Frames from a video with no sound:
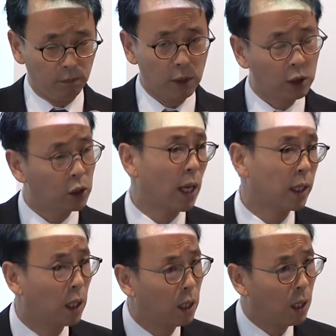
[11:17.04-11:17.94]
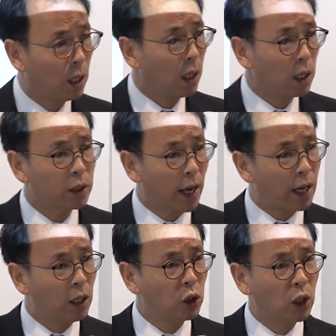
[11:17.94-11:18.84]
it's like it's
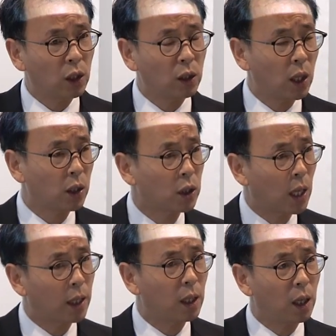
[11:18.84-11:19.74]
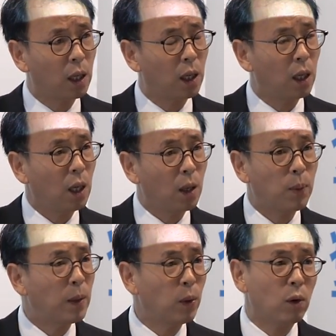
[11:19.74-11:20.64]
aging. It's like
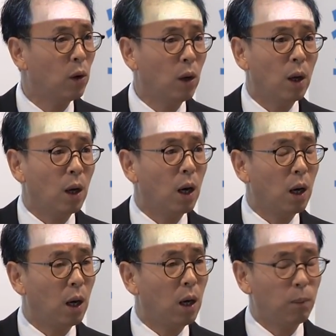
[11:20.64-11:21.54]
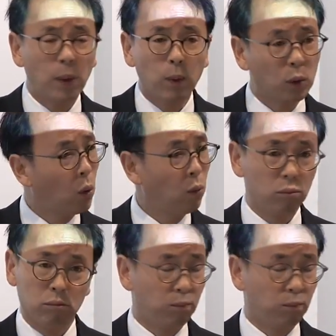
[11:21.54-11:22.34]
people don't